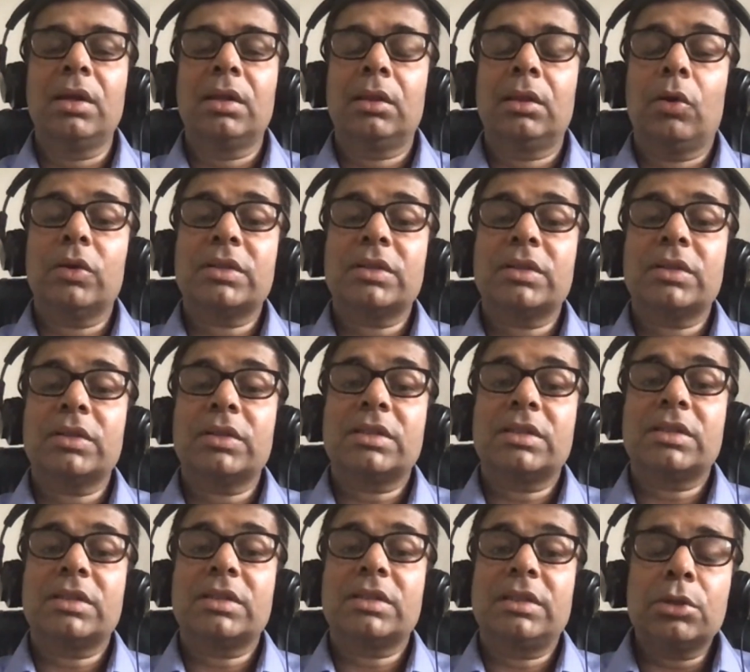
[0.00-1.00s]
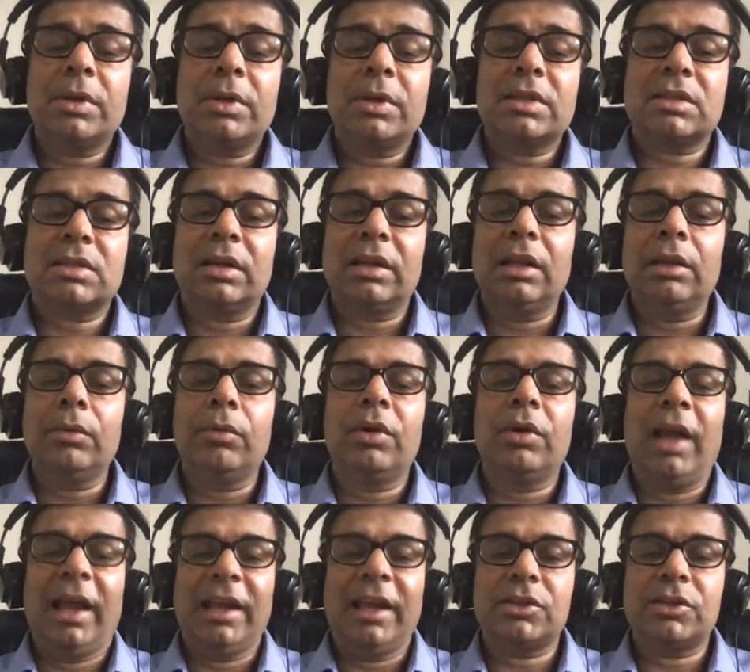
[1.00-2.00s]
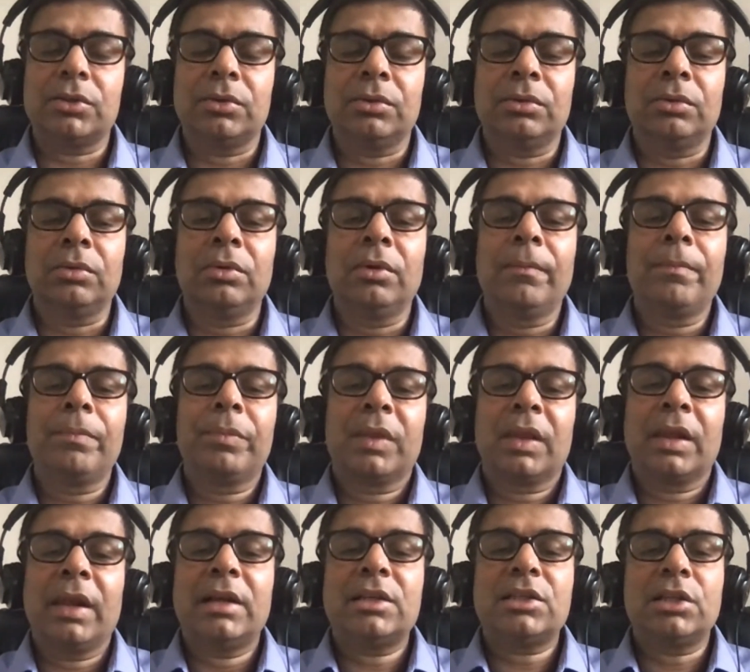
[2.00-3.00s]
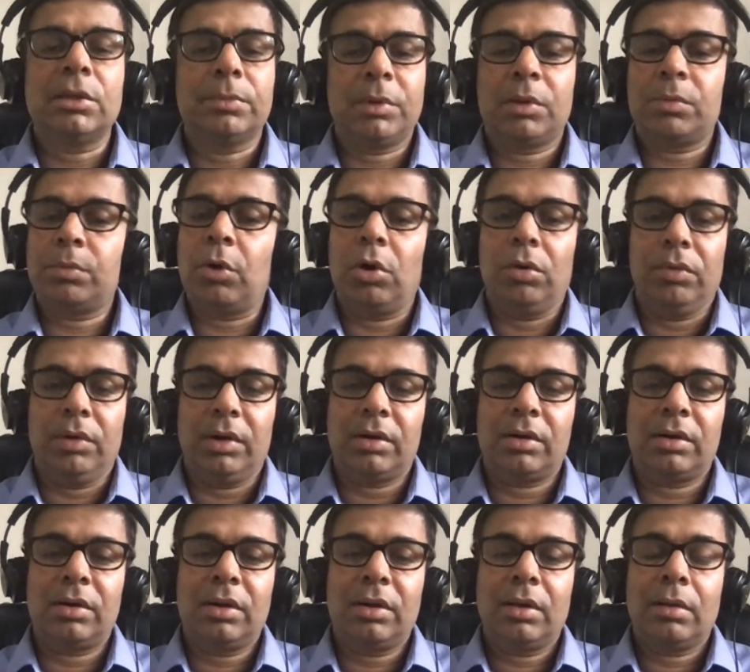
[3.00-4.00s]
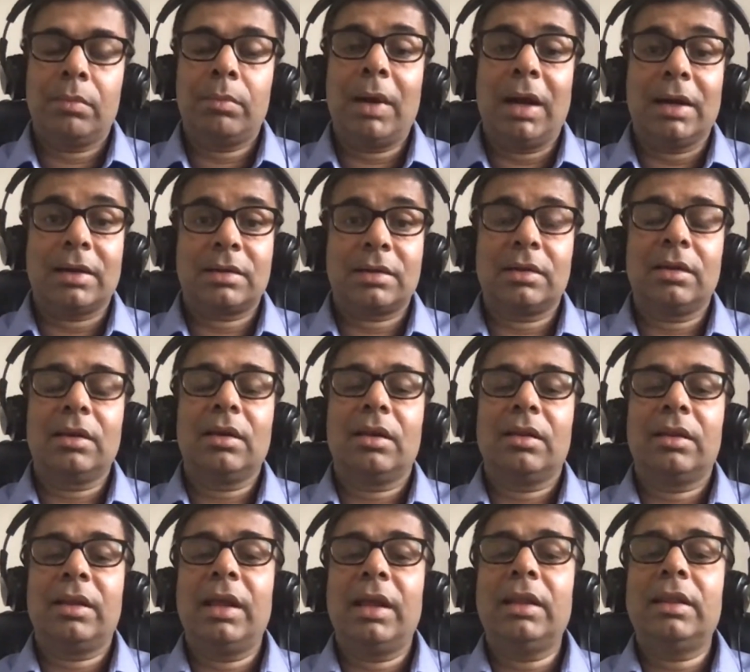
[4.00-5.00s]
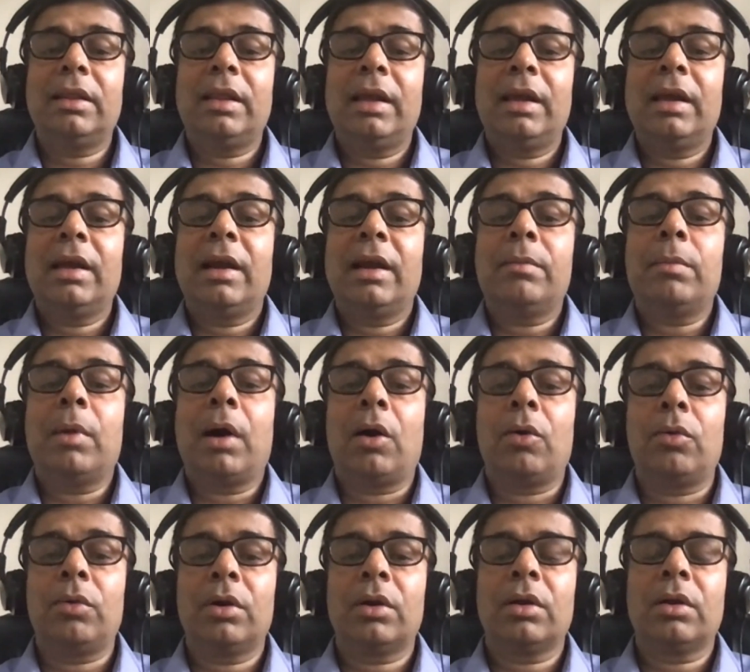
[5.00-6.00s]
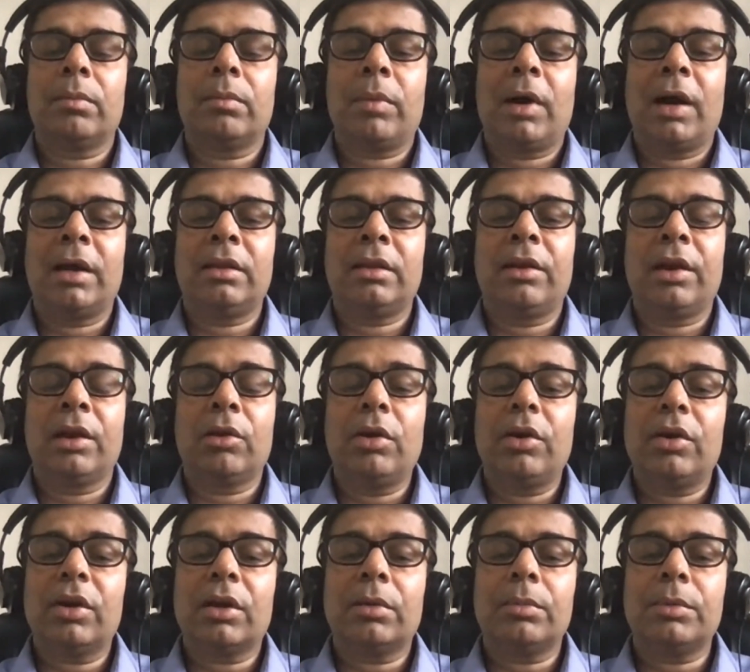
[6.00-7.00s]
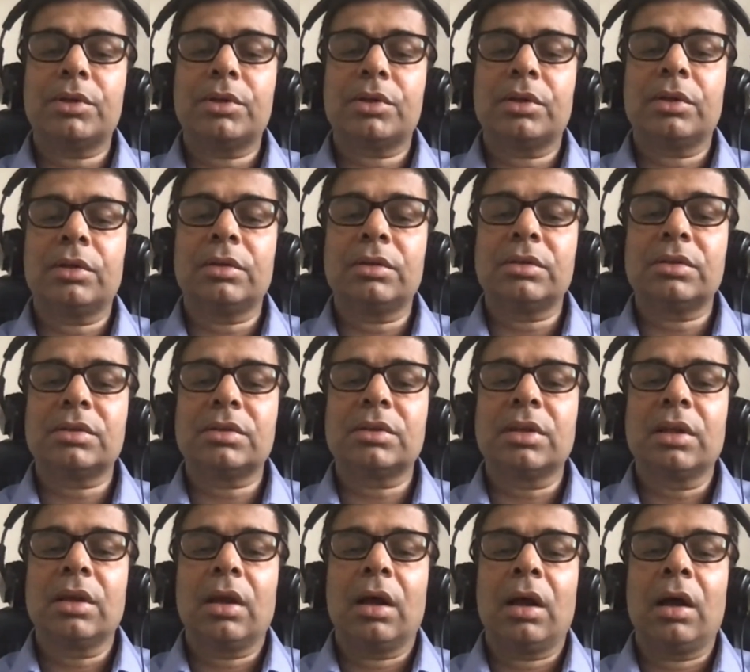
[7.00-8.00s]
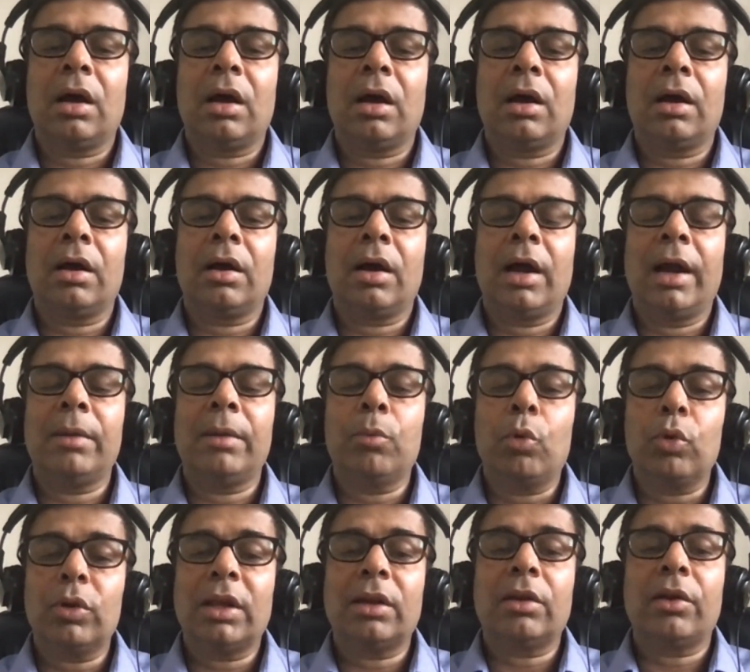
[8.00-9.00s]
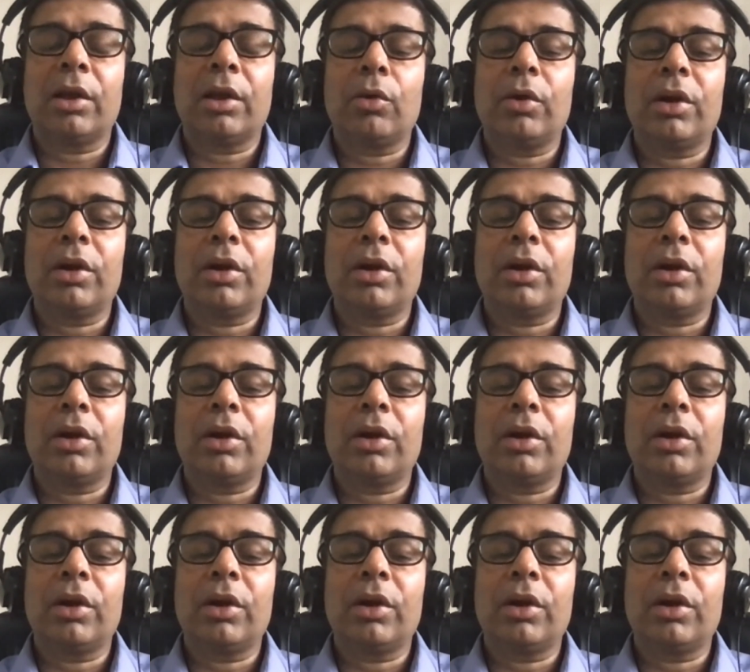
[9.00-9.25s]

Now, CNI consumers certainly would like to get cheaper power, but then they get bound by the regulatory commissions and more than the regulatory